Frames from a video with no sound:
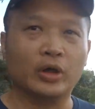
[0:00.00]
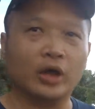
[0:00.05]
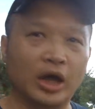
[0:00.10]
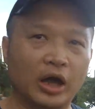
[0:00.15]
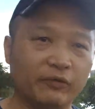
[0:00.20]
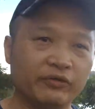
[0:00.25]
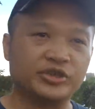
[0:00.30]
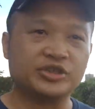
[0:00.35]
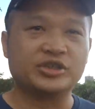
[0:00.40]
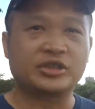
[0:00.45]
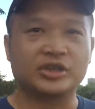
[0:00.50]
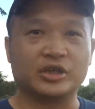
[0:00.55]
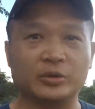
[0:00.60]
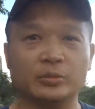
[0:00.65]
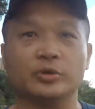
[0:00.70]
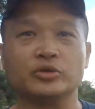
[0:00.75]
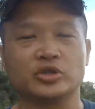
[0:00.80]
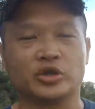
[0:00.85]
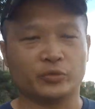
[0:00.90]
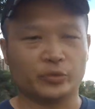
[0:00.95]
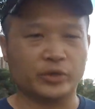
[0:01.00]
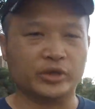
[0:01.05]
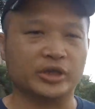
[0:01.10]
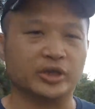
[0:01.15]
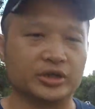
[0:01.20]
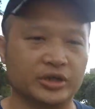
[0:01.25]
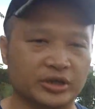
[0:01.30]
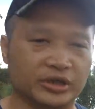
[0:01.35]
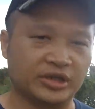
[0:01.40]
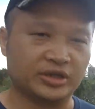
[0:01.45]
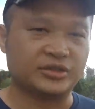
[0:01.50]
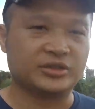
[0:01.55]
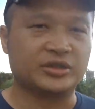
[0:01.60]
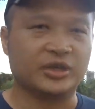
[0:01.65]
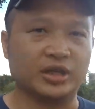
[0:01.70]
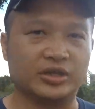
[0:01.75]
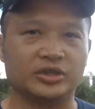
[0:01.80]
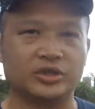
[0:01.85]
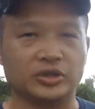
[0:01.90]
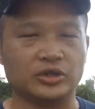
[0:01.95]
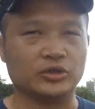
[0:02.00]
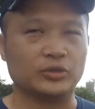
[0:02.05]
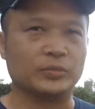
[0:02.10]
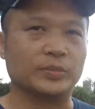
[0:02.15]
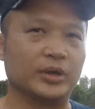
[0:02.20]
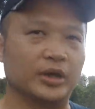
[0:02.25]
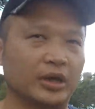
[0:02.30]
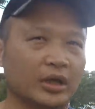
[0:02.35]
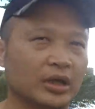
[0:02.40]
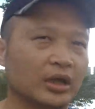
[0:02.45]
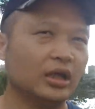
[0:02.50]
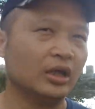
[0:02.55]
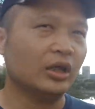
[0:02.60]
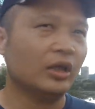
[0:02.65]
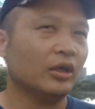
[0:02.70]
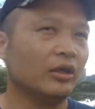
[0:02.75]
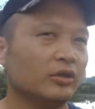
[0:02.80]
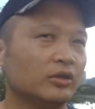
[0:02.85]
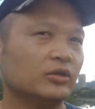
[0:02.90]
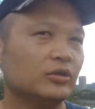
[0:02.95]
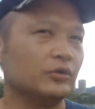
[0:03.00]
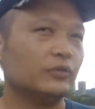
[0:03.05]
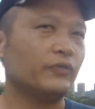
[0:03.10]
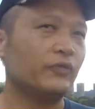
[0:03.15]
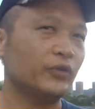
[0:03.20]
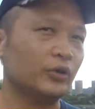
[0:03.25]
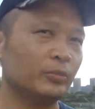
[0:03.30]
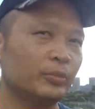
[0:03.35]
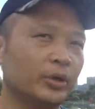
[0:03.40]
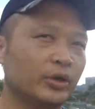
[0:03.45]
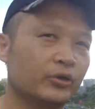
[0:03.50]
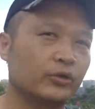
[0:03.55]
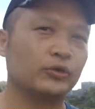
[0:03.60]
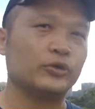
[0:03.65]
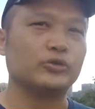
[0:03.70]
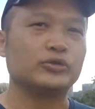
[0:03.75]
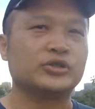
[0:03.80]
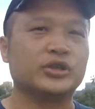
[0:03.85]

Obviously gimbals are really good these days too, but to filmmakers,